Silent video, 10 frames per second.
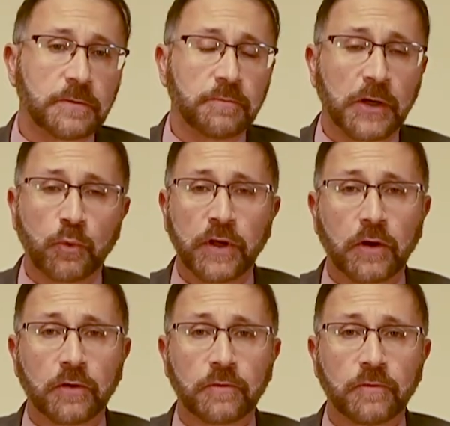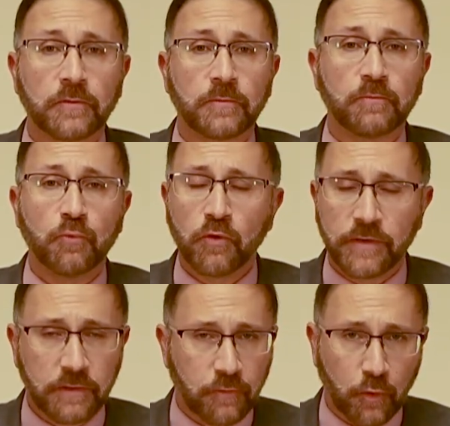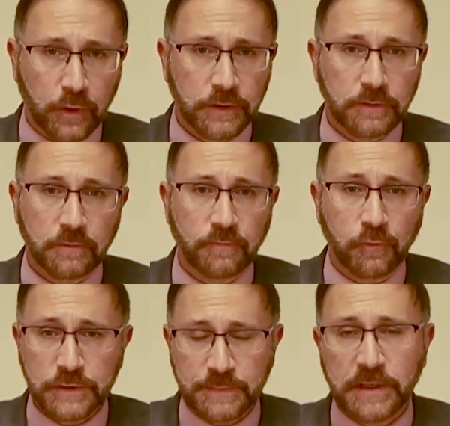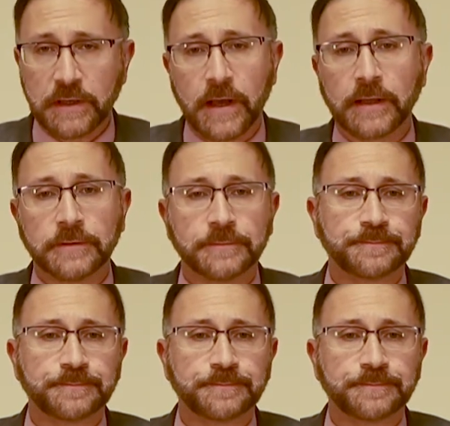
but we are moving forward full speed ahead.